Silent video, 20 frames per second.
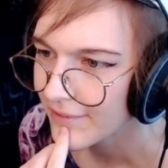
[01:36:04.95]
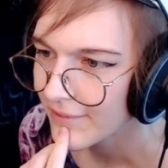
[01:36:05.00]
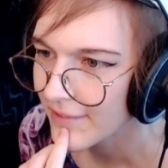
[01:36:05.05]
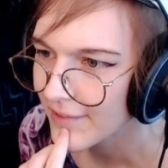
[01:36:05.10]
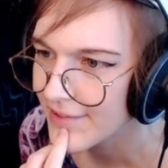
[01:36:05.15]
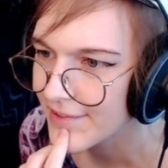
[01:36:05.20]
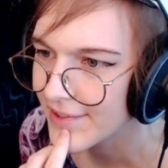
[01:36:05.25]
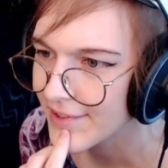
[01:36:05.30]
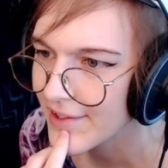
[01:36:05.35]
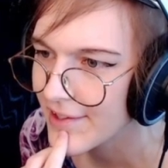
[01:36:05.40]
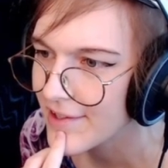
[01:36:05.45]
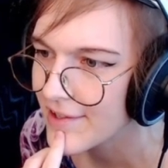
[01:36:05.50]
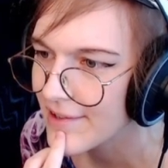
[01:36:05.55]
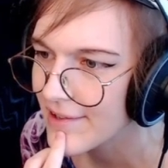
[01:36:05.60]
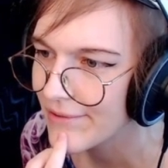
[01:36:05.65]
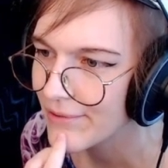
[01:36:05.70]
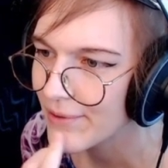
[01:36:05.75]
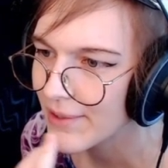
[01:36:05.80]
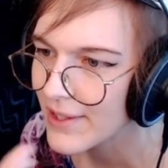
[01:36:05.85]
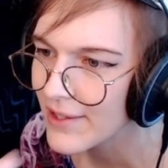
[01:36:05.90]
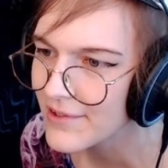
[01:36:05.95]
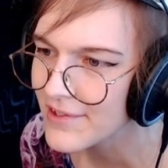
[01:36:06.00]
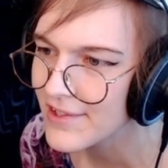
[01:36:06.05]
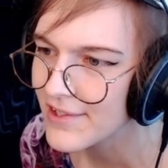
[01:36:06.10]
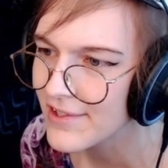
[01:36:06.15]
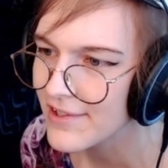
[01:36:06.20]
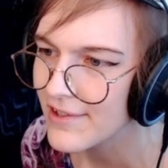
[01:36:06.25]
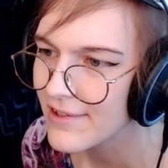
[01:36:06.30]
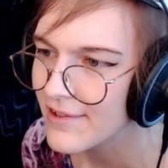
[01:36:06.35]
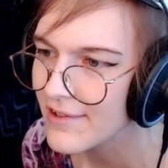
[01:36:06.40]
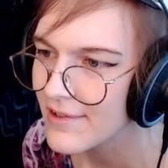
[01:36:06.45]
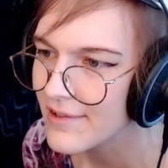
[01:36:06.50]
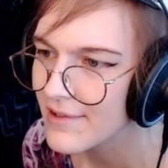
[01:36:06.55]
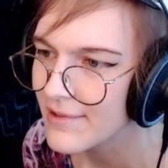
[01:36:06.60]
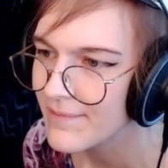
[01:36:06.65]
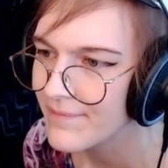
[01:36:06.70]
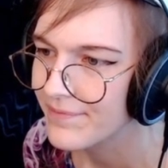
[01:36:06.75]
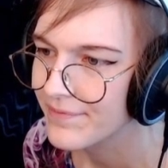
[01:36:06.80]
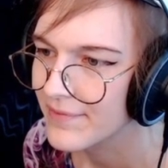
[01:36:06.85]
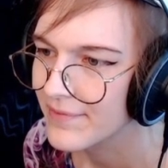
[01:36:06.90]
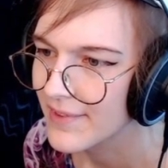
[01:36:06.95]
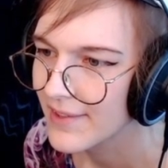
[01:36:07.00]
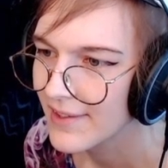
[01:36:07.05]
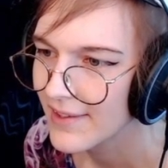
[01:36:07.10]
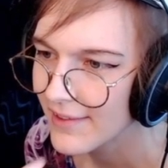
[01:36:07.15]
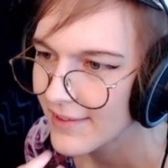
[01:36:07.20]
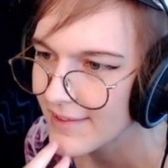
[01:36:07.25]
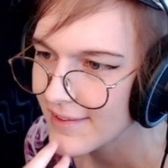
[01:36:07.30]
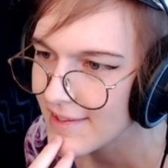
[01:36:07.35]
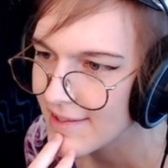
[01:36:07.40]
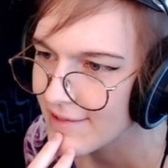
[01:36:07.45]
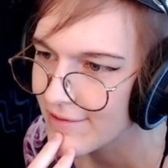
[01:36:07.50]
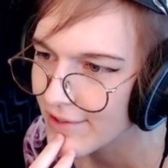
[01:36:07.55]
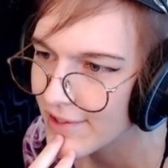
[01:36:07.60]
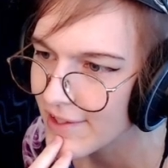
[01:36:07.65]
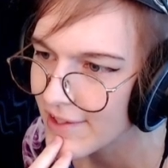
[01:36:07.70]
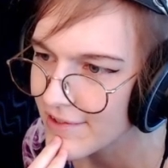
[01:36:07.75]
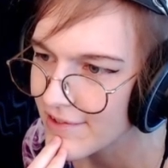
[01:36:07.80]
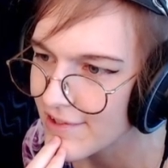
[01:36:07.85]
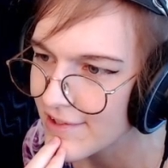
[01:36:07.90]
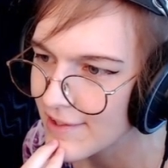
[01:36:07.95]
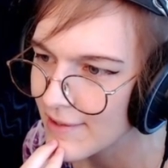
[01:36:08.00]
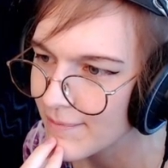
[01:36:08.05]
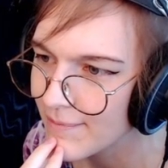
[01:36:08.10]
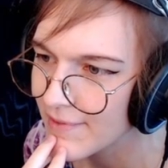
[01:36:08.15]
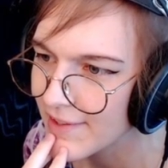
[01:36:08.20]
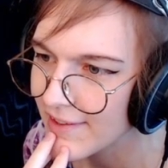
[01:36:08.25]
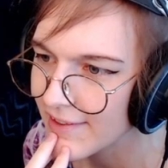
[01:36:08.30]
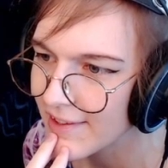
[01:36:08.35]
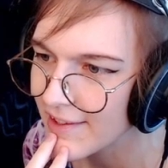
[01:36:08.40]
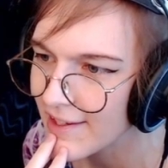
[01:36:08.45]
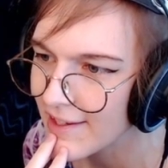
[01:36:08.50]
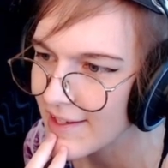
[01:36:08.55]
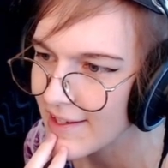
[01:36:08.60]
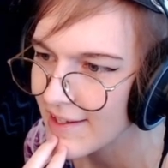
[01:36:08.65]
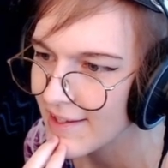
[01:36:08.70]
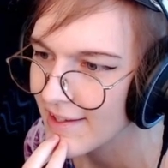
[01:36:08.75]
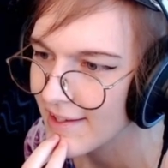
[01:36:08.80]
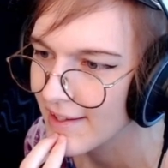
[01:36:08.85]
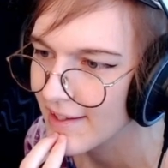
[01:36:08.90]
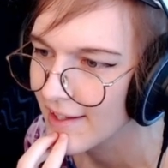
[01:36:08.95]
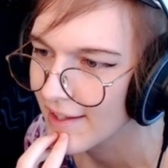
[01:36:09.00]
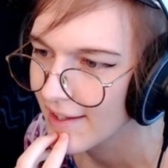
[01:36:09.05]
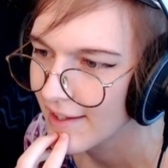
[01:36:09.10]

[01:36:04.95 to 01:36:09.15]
So if we go to, let's see, if we go to something like,